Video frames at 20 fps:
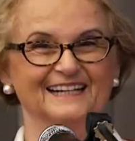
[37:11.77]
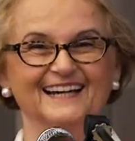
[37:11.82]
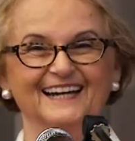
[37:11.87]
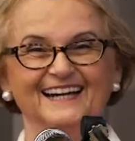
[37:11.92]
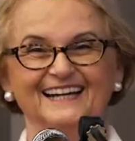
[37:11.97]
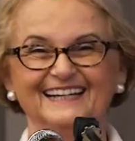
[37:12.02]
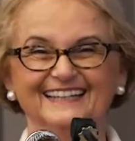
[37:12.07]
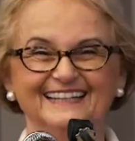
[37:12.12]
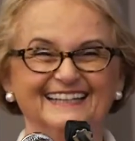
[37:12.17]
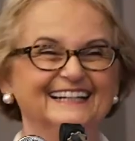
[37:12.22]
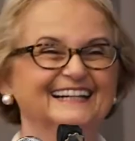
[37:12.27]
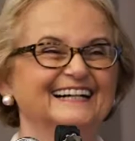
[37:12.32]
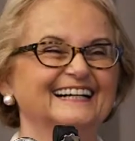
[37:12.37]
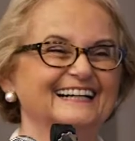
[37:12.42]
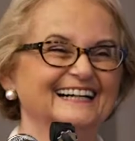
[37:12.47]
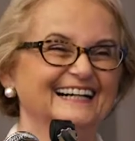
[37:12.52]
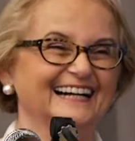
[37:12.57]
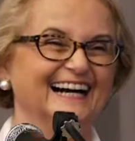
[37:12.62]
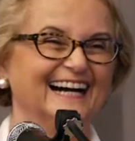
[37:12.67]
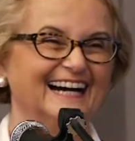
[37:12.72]

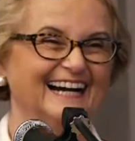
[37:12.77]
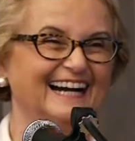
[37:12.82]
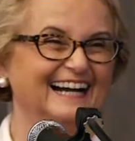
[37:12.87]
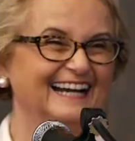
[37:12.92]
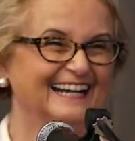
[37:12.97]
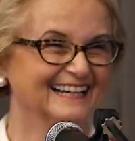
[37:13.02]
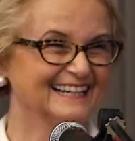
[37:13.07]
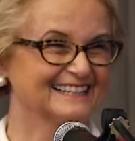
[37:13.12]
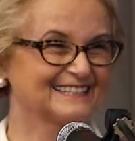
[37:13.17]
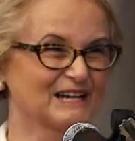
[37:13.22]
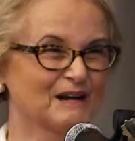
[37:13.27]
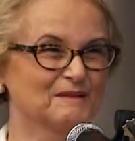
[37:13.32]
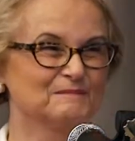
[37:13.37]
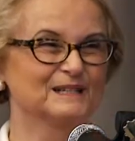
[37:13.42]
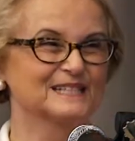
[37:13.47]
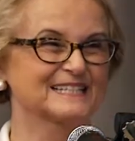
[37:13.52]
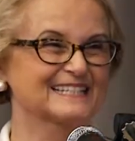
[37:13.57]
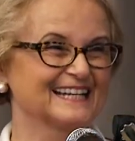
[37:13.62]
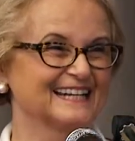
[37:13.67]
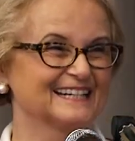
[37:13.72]
It's
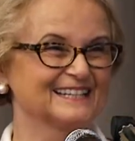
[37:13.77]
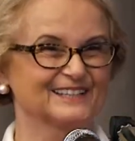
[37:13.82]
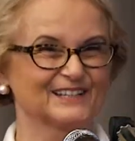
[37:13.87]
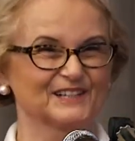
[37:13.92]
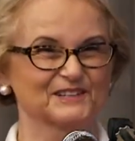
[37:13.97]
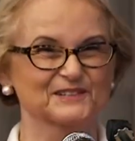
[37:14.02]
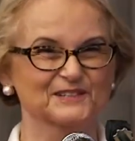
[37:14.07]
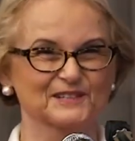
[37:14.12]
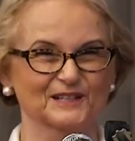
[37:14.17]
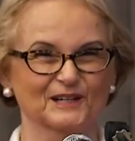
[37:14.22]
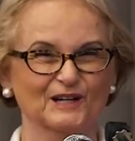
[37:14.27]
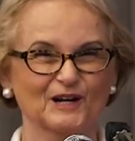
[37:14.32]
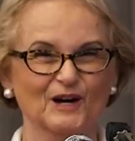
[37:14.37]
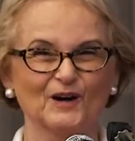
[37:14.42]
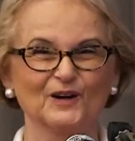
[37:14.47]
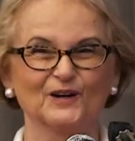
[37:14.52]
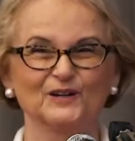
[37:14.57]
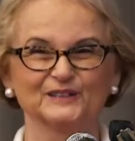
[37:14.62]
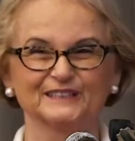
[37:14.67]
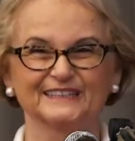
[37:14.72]
almost like there's a
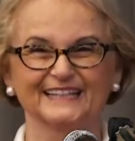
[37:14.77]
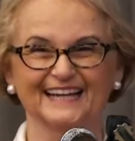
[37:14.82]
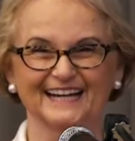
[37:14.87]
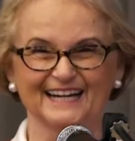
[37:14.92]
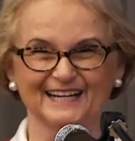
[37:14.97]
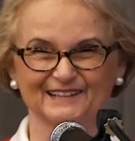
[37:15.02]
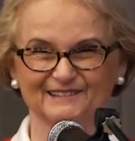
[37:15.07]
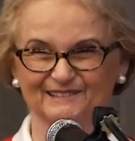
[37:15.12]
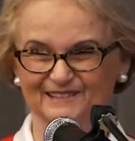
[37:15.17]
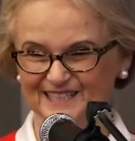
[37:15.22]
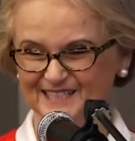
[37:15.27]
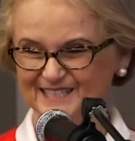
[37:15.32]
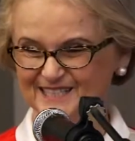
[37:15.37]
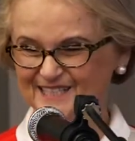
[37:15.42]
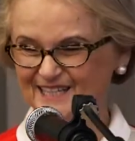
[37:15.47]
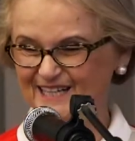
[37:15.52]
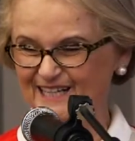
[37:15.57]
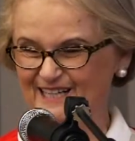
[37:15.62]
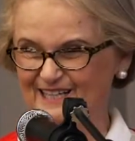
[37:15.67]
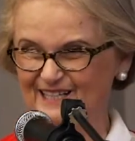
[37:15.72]
code language
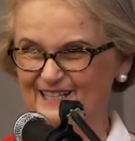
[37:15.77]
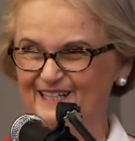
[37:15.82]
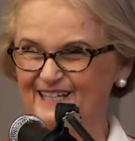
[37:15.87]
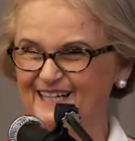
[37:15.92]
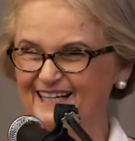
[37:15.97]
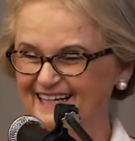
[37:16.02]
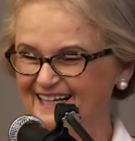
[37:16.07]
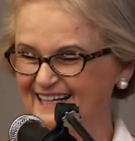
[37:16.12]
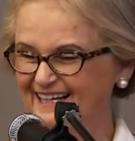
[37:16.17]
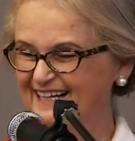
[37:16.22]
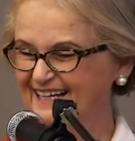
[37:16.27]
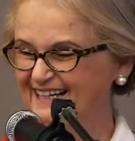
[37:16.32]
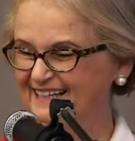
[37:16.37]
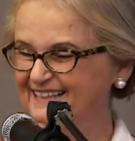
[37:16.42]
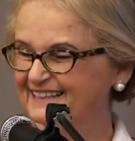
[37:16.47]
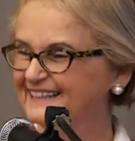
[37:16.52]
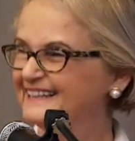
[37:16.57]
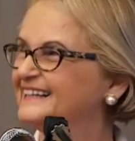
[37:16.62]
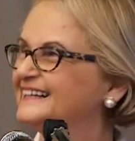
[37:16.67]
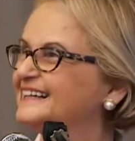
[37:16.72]
there.
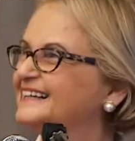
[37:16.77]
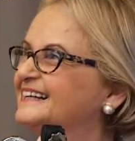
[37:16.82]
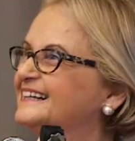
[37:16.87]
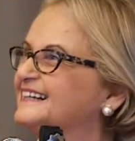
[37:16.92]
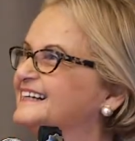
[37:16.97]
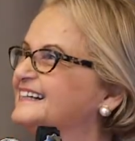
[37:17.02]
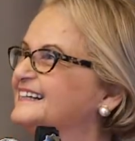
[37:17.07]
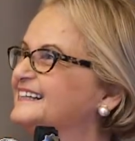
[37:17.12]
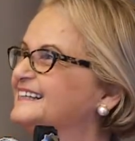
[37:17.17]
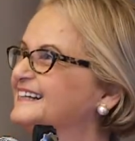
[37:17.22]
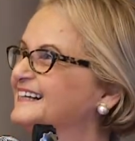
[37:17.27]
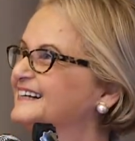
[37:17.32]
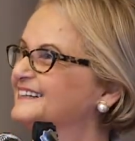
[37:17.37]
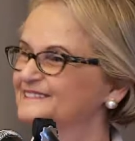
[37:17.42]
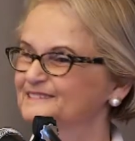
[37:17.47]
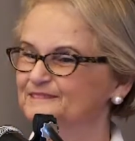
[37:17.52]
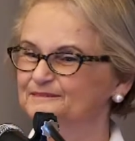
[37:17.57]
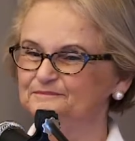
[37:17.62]
Yeah.